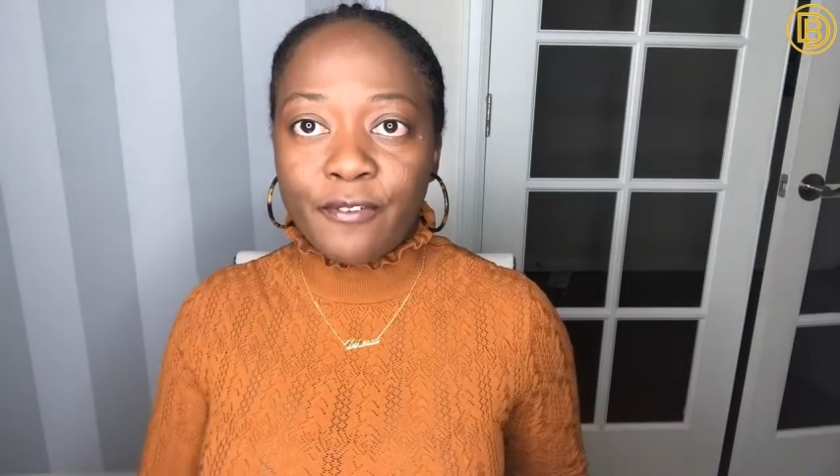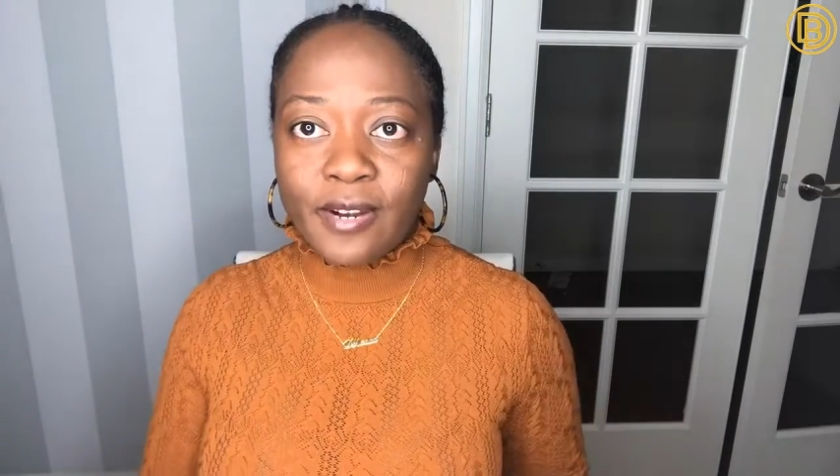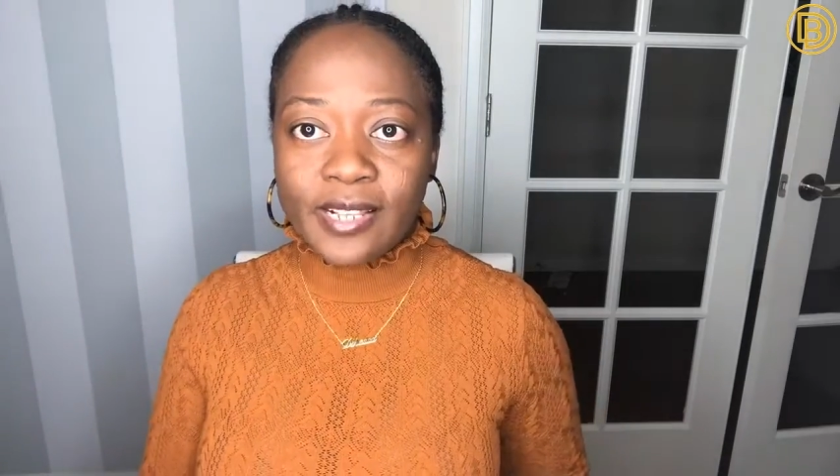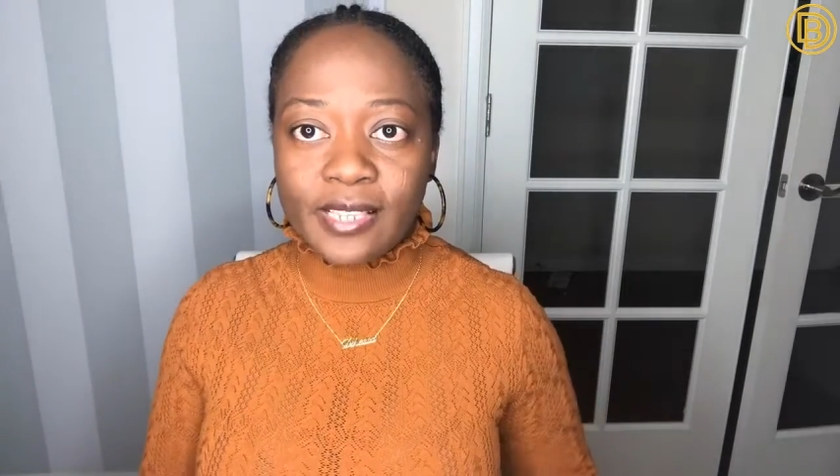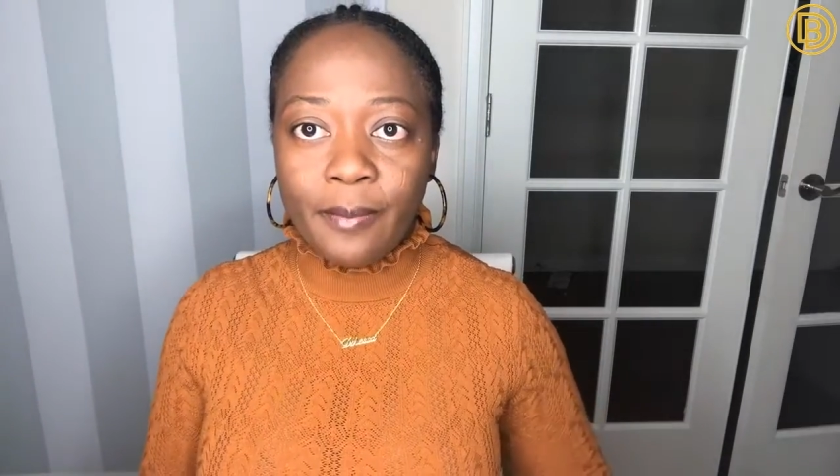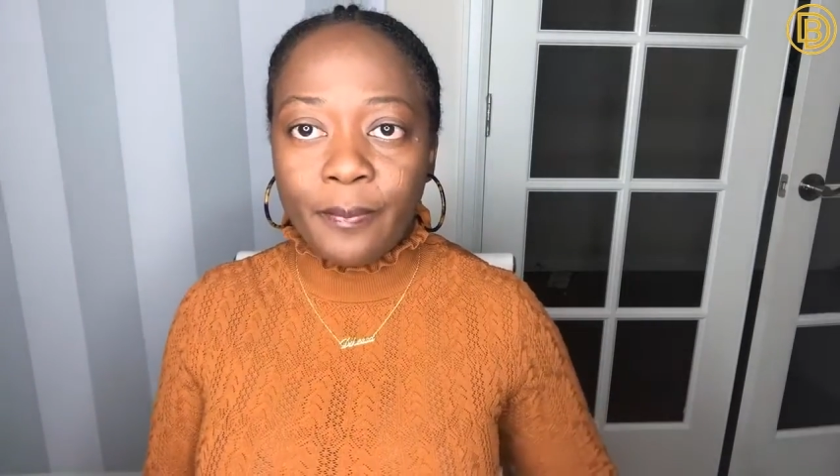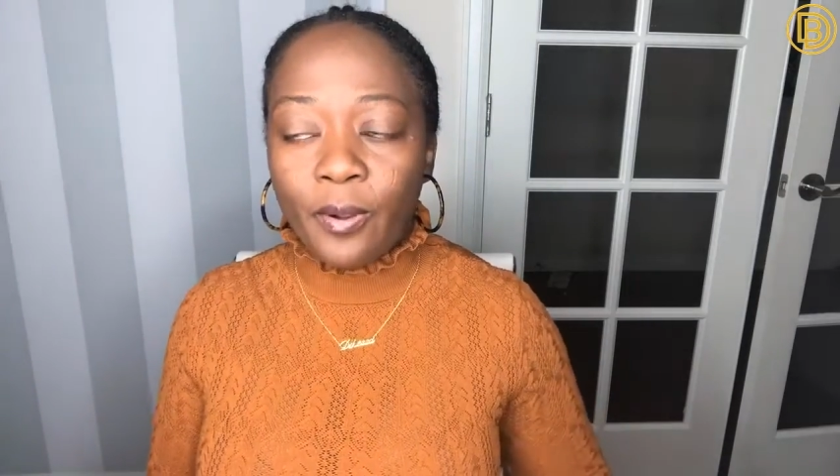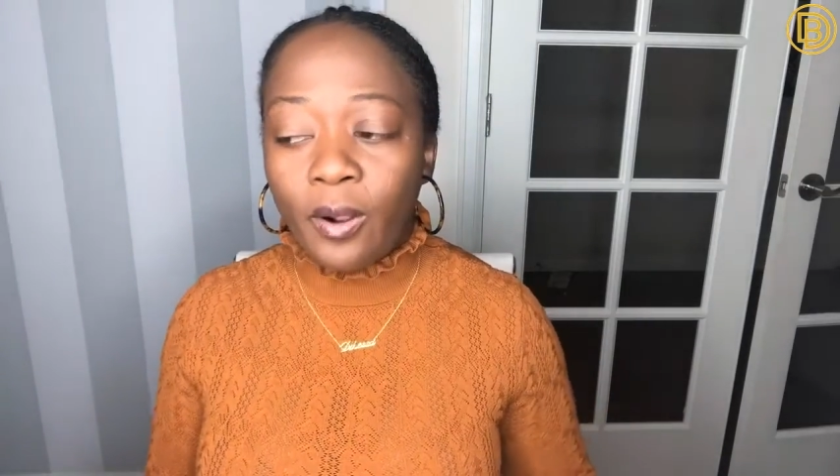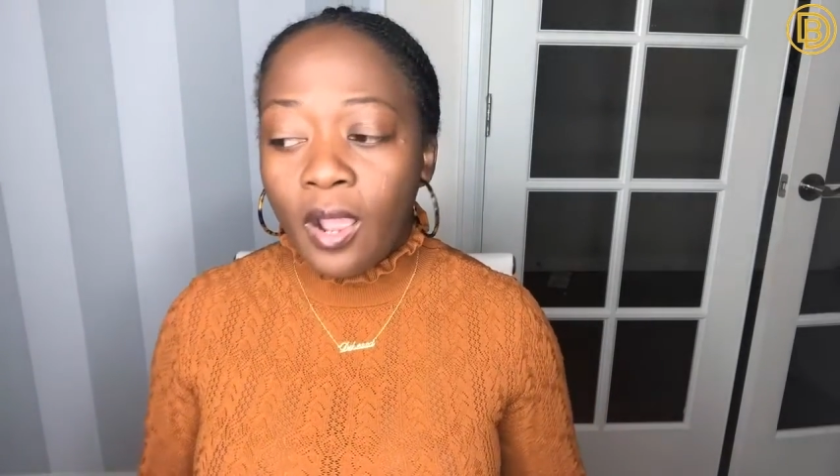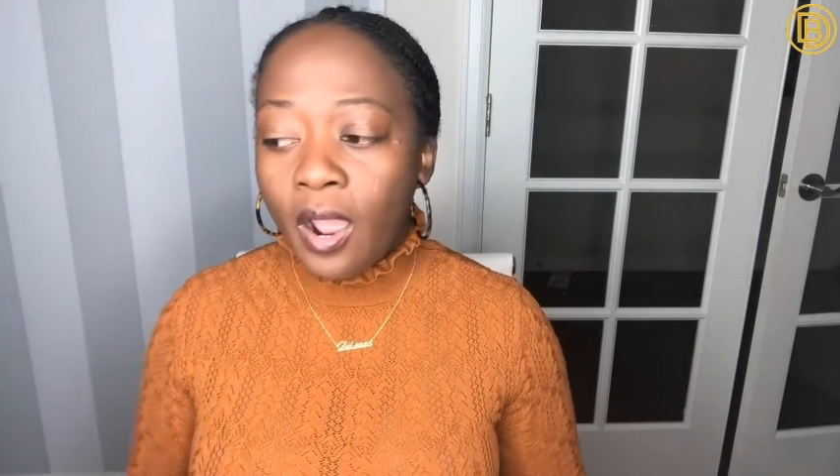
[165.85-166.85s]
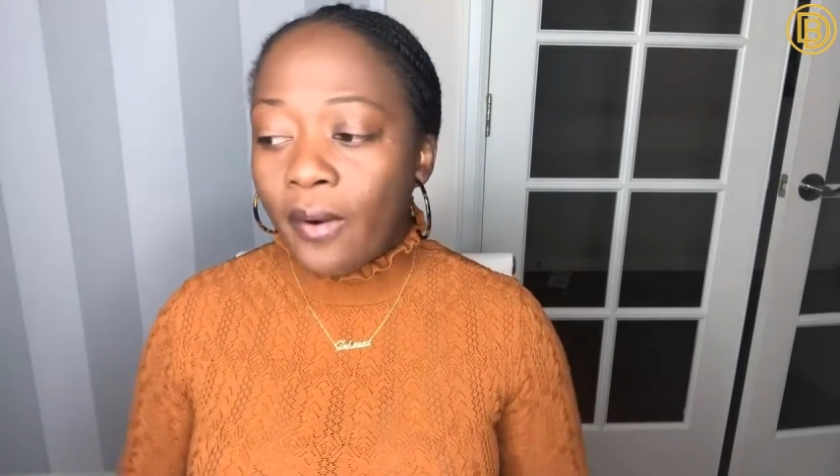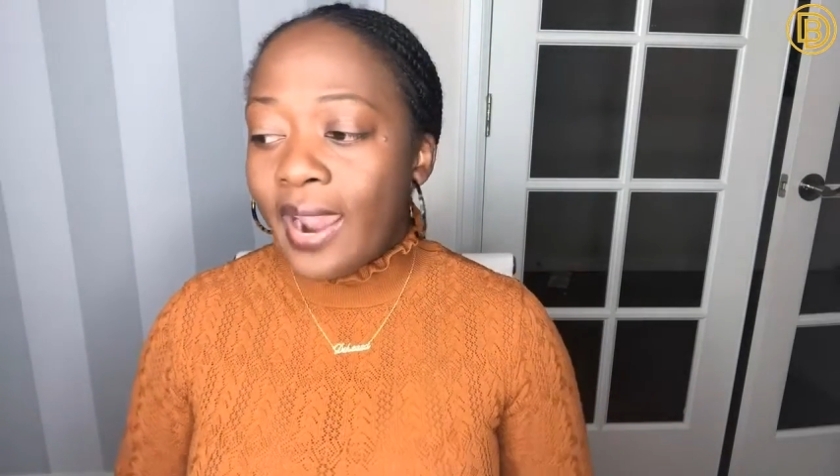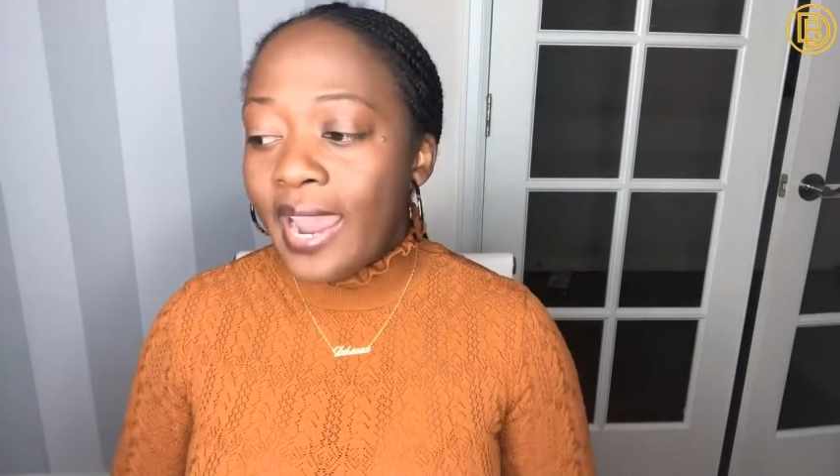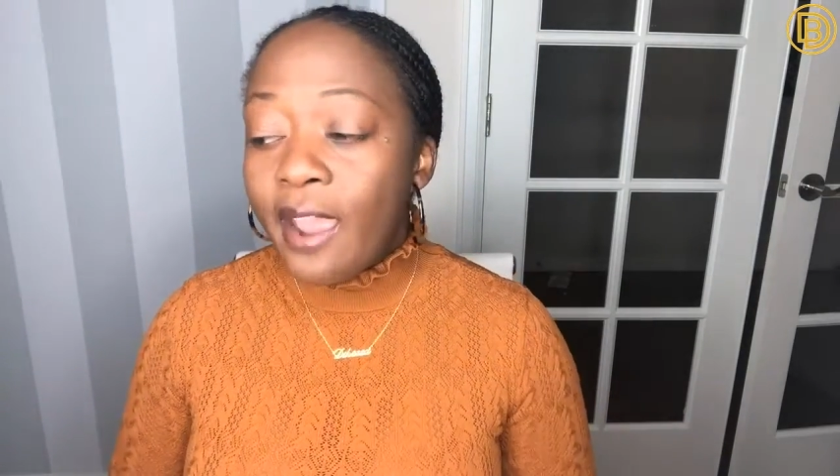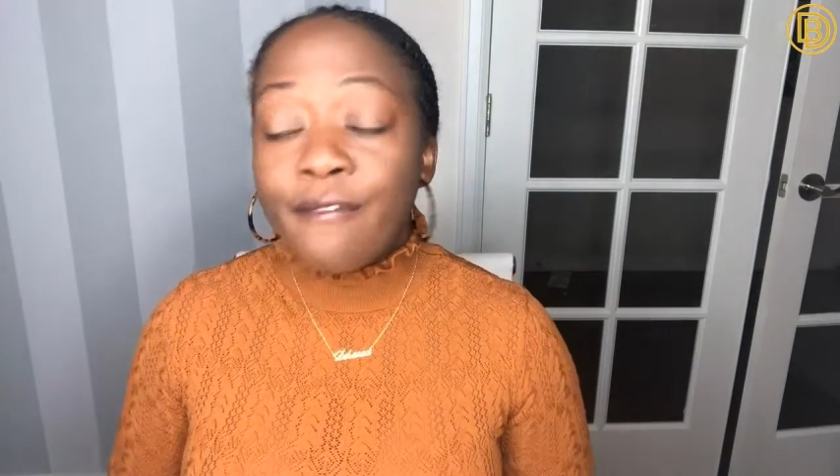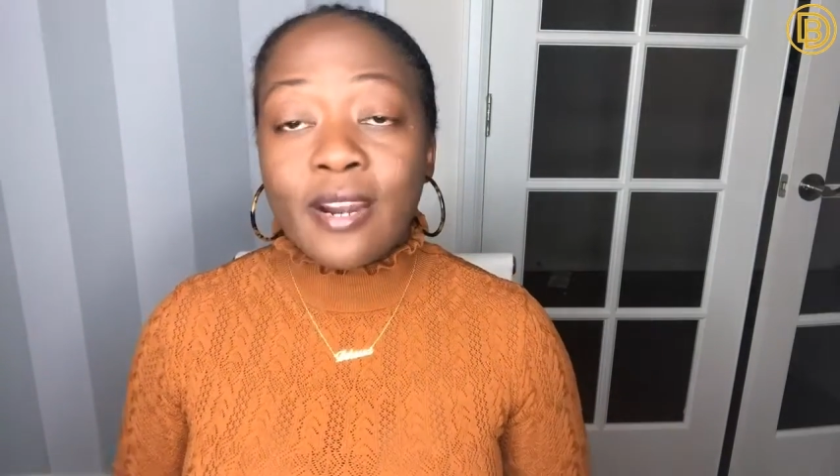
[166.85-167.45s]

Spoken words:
for example, right?